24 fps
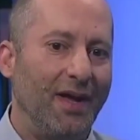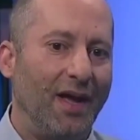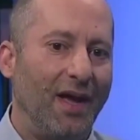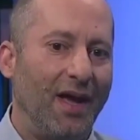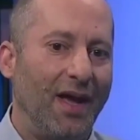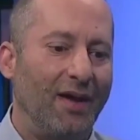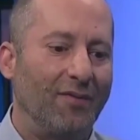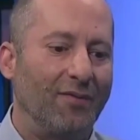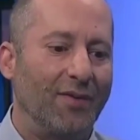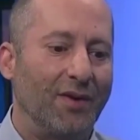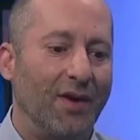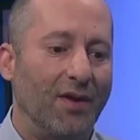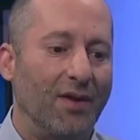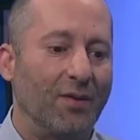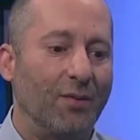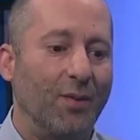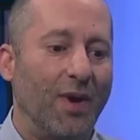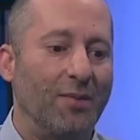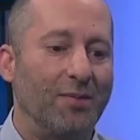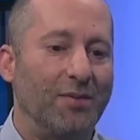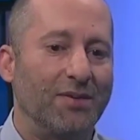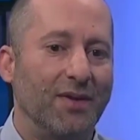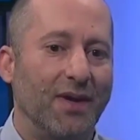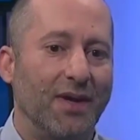I have another
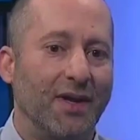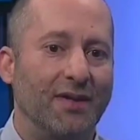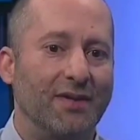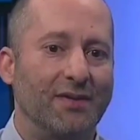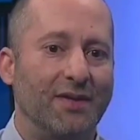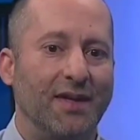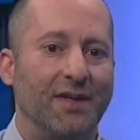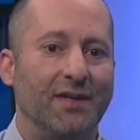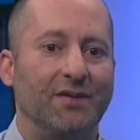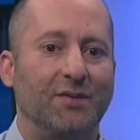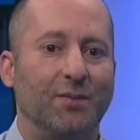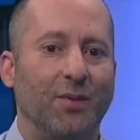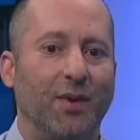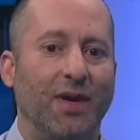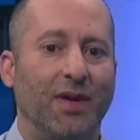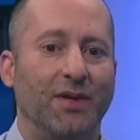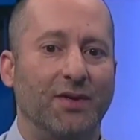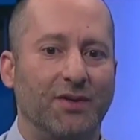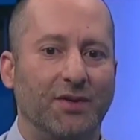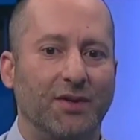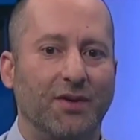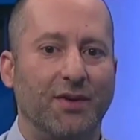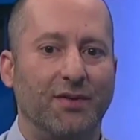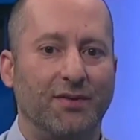website. It's
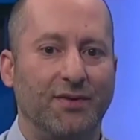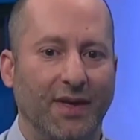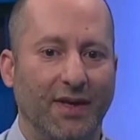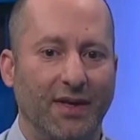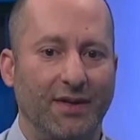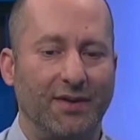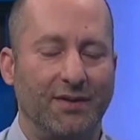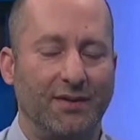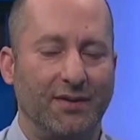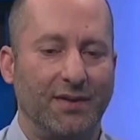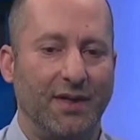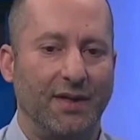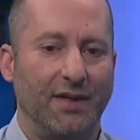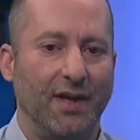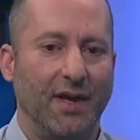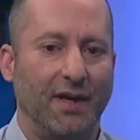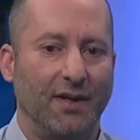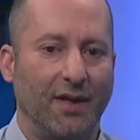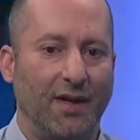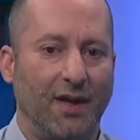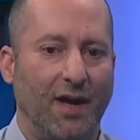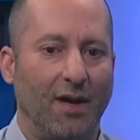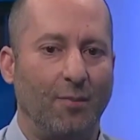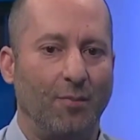
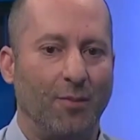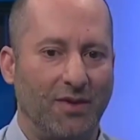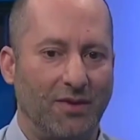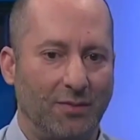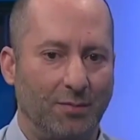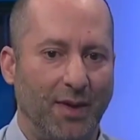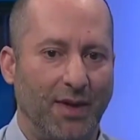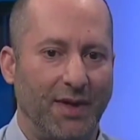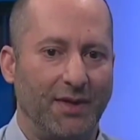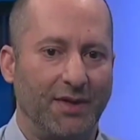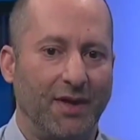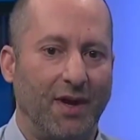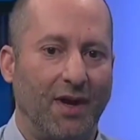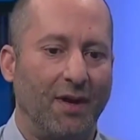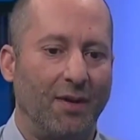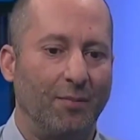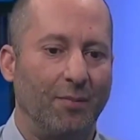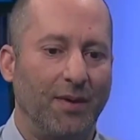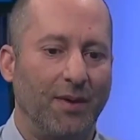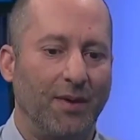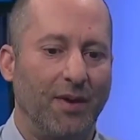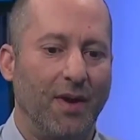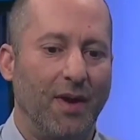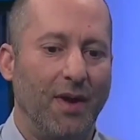EastwayInsuranceAgency.com. It's my
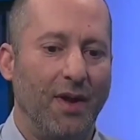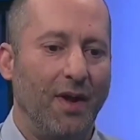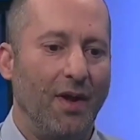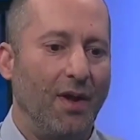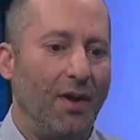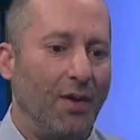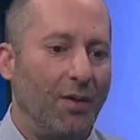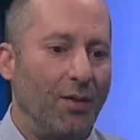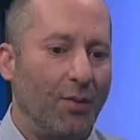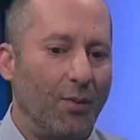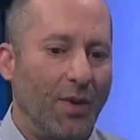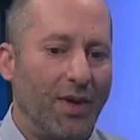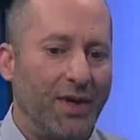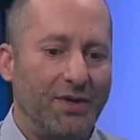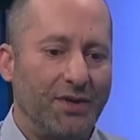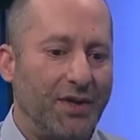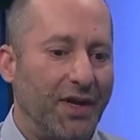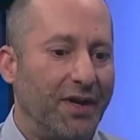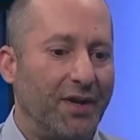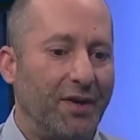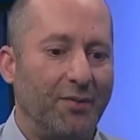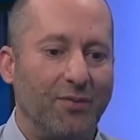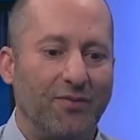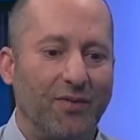job, and we
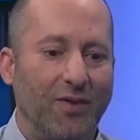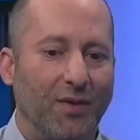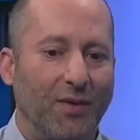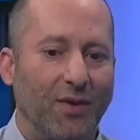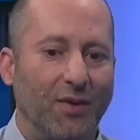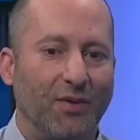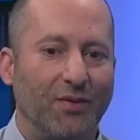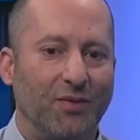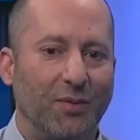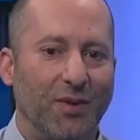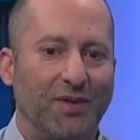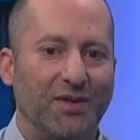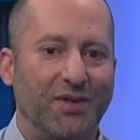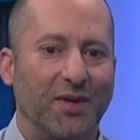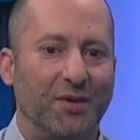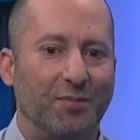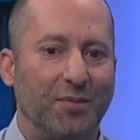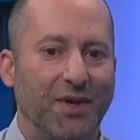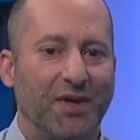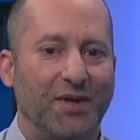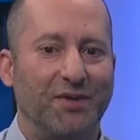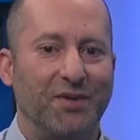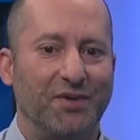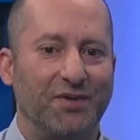share photos, we share
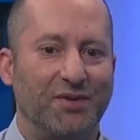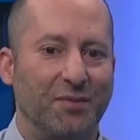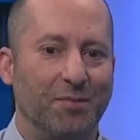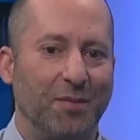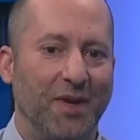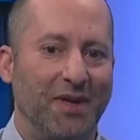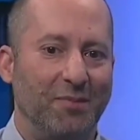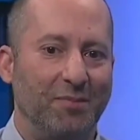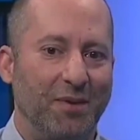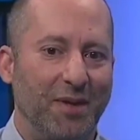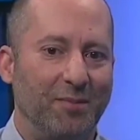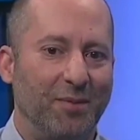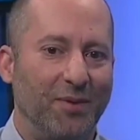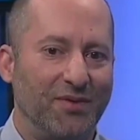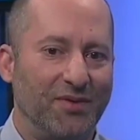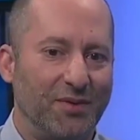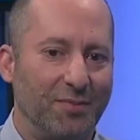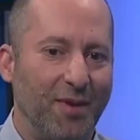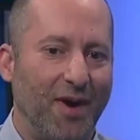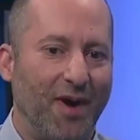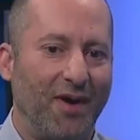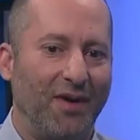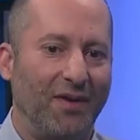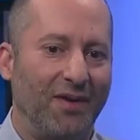pictures to make people
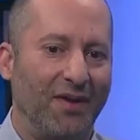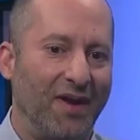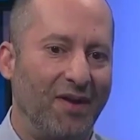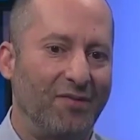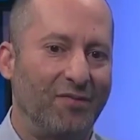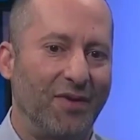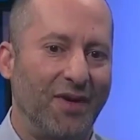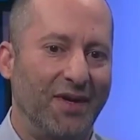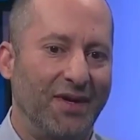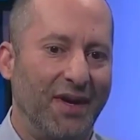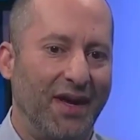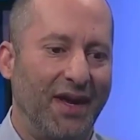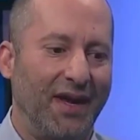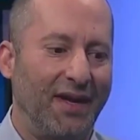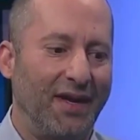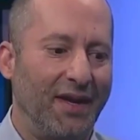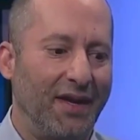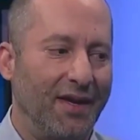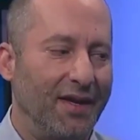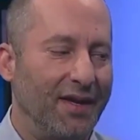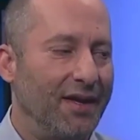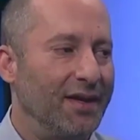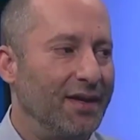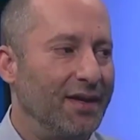smile every day.